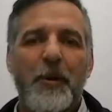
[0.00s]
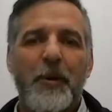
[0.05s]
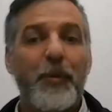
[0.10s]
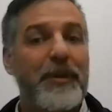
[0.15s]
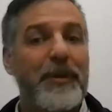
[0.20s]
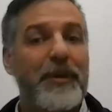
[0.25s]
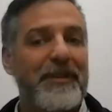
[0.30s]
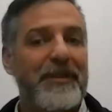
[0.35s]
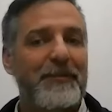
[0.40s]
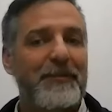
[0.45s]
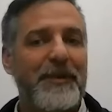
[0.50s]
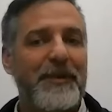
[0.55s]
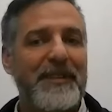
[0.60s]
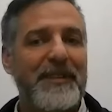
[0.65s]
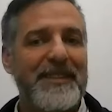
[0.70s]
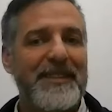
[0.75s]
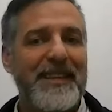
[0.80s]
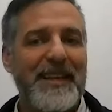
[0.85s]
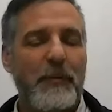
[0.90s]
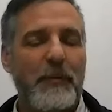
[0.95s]
With
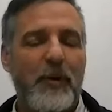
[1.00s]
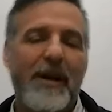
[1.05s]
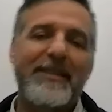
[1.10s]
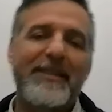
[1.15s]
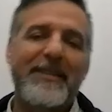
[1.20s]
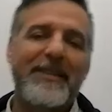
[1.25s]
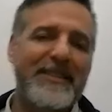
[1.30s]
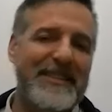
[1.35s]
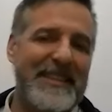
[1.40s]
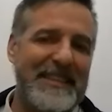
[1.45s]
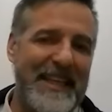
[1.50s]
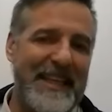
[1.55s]
this kind of work, there's the